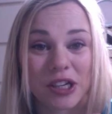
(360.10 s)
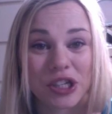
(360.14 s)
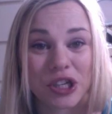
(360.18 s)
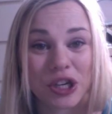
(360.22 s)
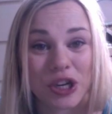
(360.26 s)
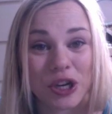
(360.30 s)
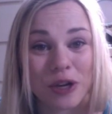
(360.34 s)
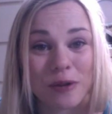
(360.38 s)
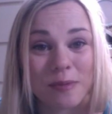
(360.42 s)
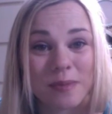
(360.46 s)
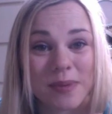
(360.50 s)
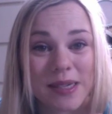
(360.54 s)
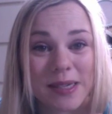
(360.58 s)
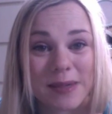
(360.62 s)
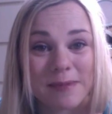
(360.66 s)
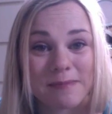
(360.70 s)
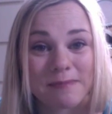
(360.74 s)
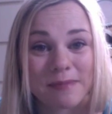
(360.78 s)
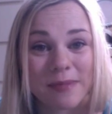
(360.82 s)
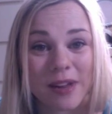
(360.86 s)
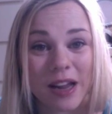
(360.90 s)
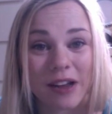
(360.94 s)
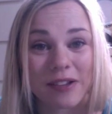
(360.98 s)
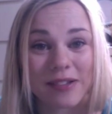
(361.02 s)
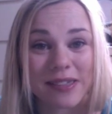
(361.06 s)
tubes,
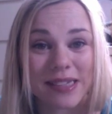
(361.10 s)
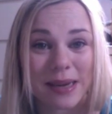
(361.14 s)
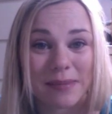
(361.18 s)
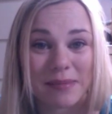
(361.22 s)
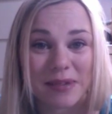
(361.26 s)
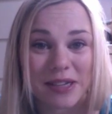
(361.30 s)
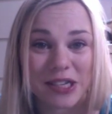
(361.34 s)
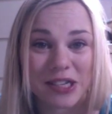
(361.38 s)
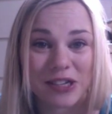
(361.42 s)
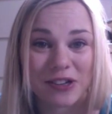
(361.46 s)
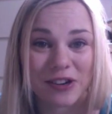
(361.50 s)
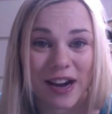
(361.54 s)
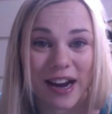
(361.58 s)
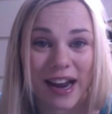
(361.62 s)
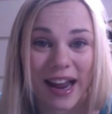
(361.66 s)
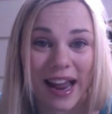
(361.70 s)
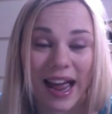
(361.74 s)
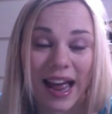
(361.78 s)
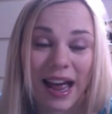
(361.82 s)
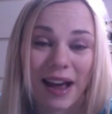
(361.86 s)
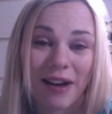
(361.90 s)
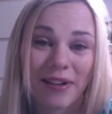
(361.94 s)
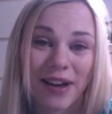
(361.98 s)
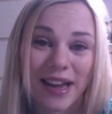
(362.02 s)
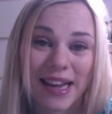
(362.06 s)
I'll
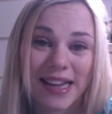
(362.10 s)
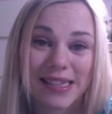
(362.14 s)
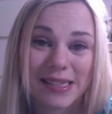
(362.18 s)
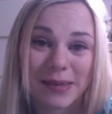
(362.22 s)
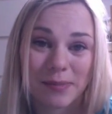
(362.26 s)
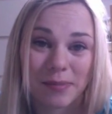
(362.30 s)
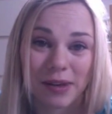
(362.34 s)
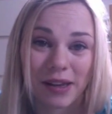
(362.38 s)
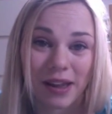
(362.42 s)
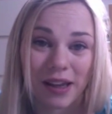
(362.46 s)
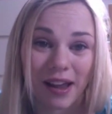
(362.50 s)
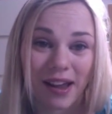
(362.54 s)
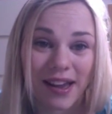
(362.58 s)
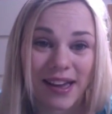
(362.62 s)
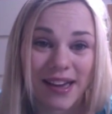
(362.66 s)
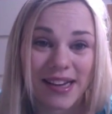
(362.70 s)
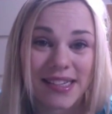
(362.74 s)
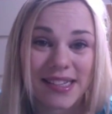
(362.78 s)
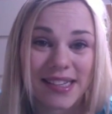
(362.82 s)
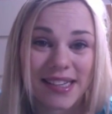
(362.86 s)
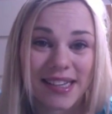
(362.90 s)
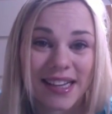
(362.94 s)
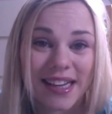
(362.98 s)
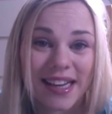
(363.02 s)
demonstrate how it is applied,